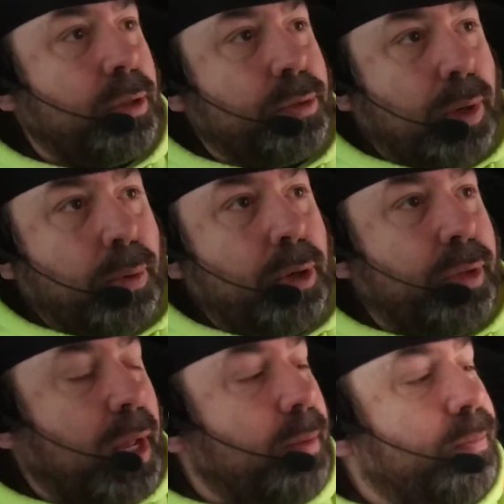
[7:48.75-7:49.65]
Square root of
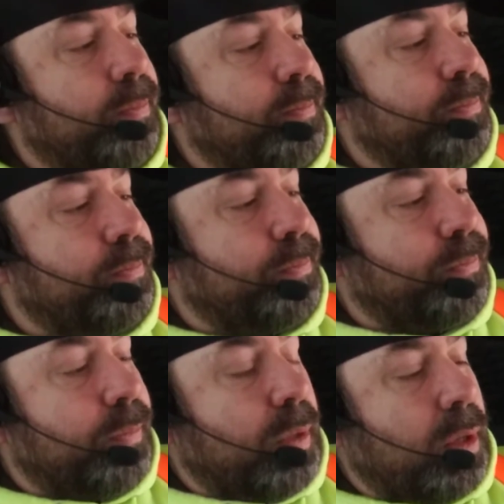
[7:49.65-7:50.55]
that.
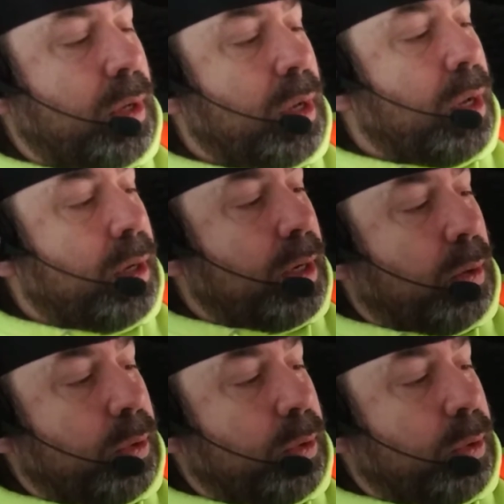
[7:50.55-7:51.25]
Now,